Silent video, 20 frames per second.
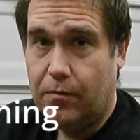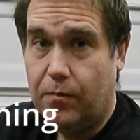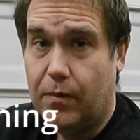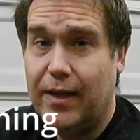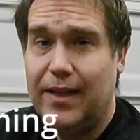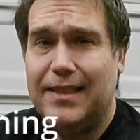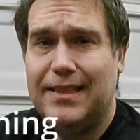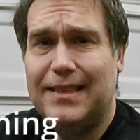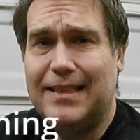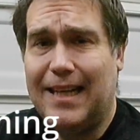What
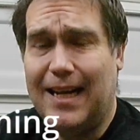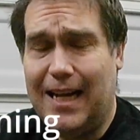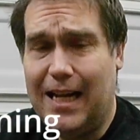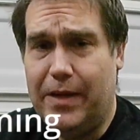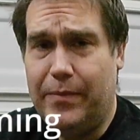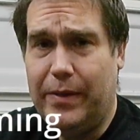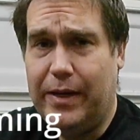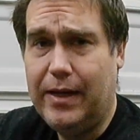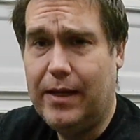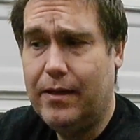is
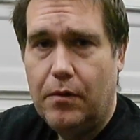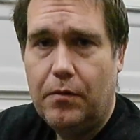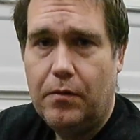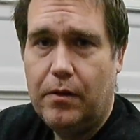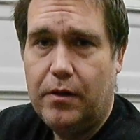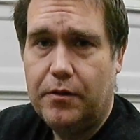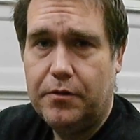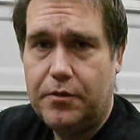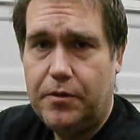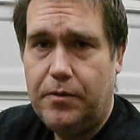timing? Well,
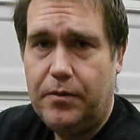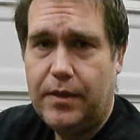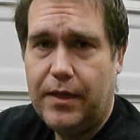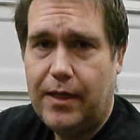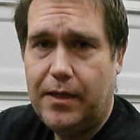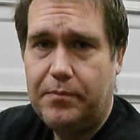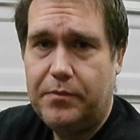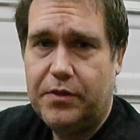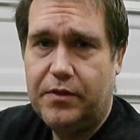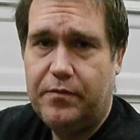there's two
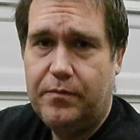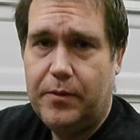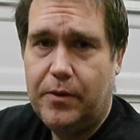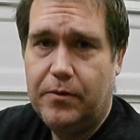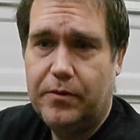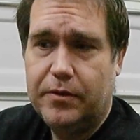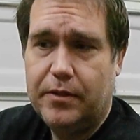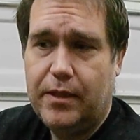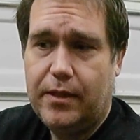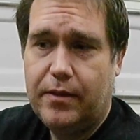types of
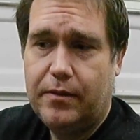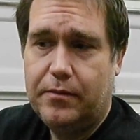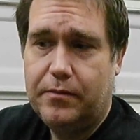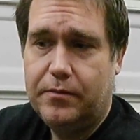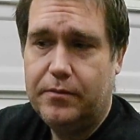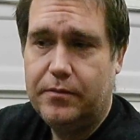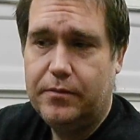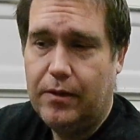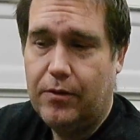motorcycles